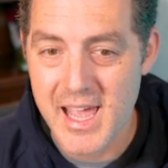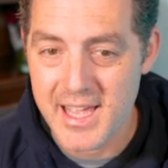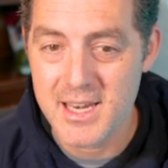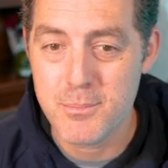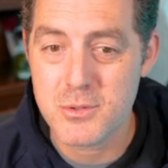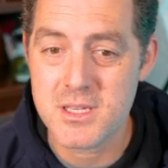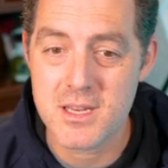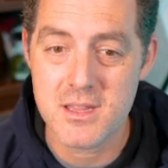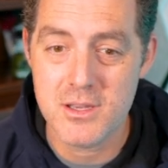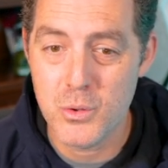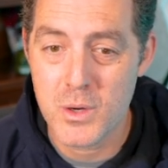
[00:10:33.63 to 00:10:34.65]
eighty percent of
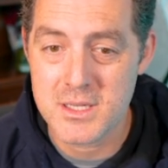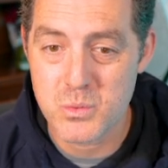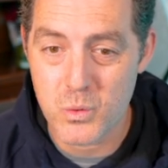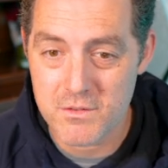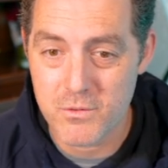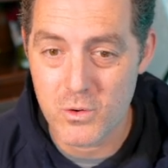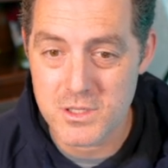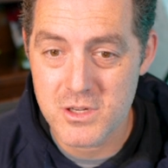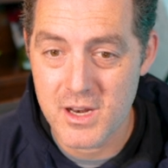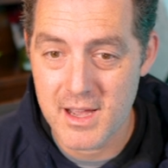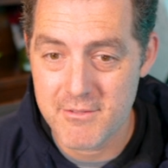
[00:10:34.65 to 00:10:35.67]
the U S workforce
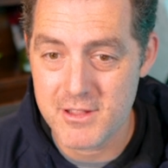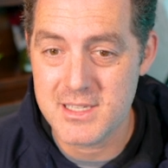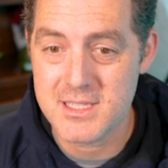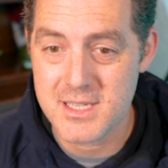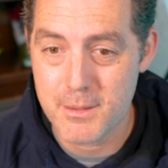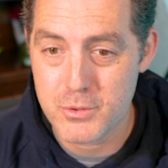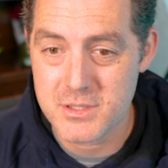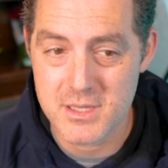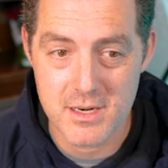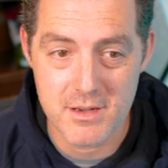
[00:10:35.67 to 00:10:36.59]
could have at least ten percent